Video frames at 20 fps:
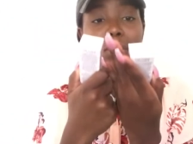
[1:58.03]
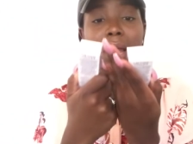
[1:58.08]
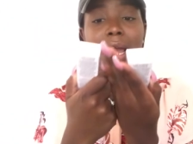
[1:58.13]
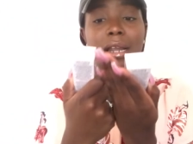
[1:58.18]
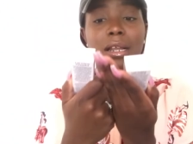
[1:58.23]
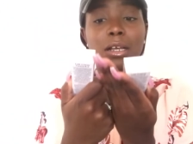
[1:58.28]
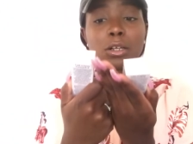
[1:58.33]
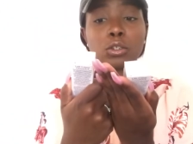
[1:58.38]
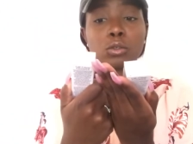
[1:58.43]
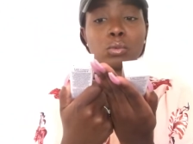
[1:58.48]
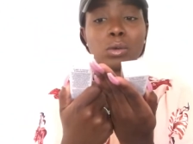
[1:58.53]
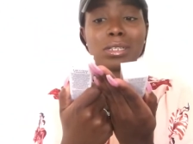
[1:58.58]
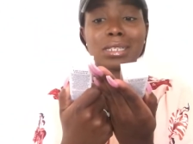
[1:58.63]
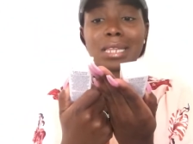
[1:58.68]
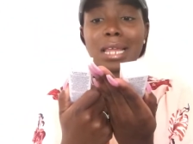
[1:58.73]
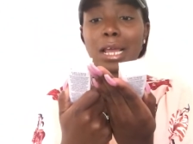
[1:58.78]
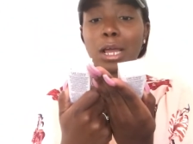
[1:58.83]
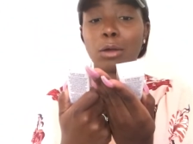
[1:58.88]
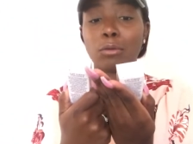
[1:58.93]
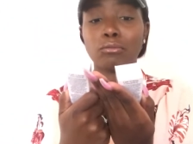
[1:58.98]
product was,
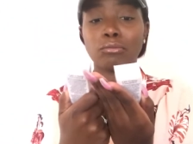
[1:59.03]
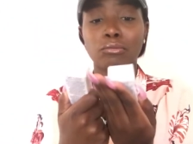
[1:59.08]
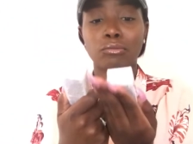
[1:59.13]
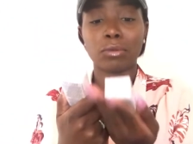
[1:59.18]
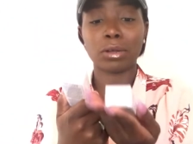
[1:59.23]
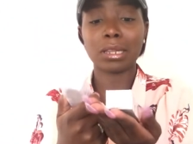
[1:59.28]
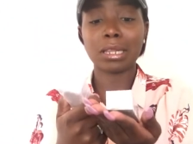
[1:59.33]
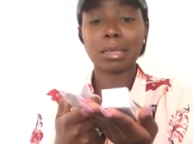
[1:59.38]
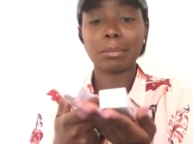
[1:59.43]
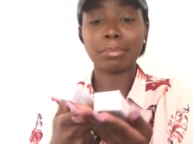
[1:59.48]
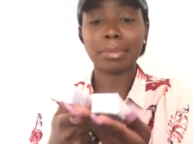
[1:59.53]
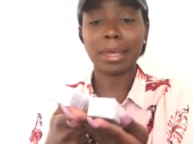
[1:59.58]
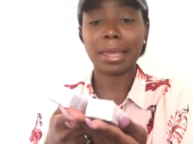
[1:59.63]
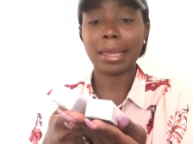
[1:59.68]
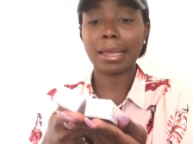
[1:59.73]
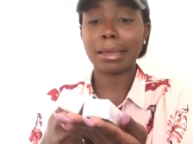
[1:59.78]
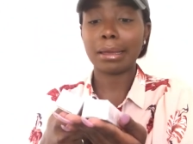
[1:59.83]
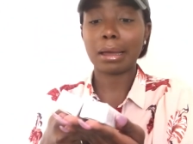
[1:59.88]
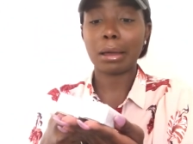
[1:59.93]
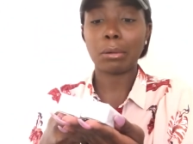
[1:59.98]
like, really
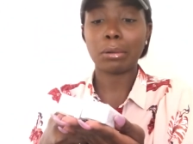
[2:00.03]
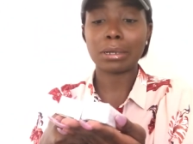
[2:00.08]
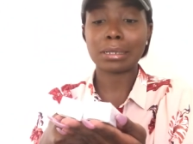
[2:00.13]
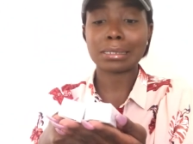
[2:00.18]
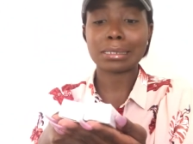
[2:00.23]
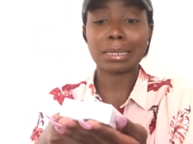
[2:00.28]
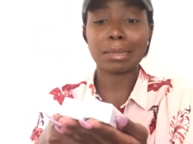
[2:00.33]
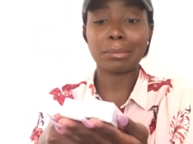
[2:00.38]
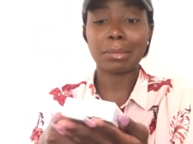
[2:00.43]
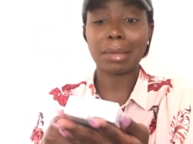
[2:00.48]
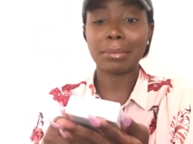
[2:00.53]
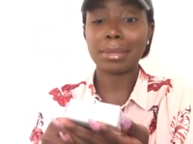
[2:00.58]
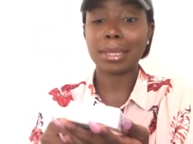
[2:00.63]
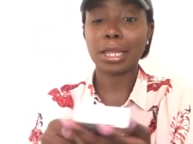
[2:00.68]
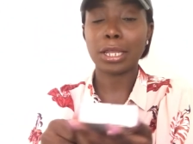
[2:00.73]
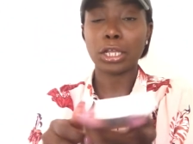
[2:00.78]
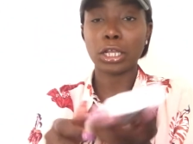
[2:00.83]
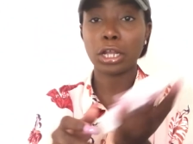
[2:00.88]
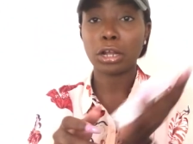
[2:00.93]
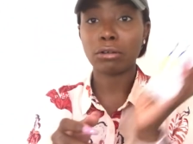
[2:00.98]
big. I want to say maybe
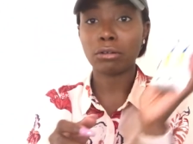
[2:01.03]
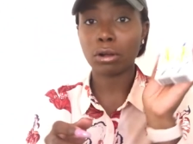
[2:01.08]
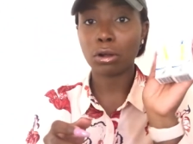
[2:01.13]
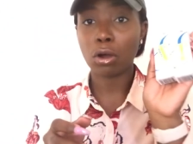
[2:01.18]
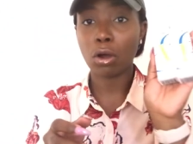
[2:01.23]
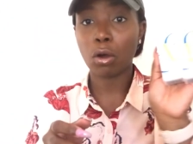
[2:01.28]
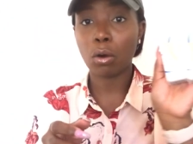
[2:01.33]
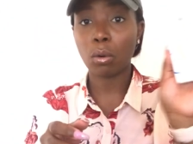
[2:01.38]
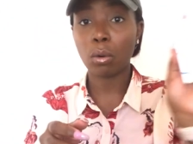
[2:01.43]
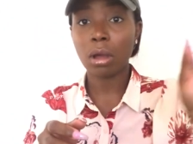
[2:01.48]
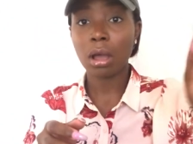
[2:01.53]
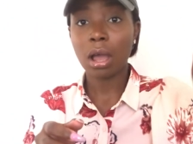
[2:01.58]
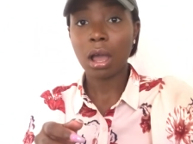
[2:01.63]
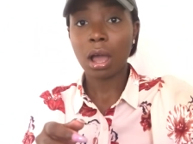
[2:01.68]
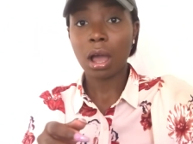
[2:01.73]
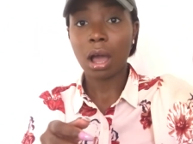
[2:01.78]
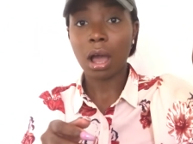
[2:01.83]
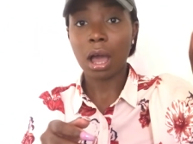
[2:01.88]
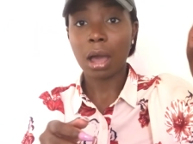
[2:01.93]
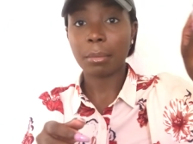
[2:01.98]
a year ago.
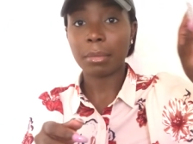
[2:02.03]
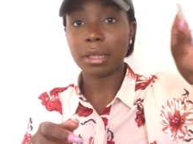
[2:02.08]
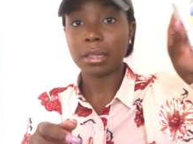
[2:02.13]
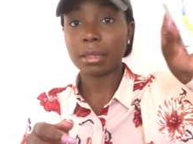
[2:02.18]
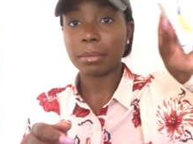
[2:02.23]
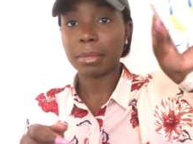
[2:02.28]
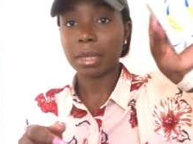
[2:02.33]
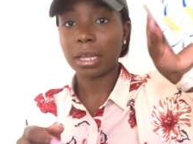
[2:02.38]
Um, in the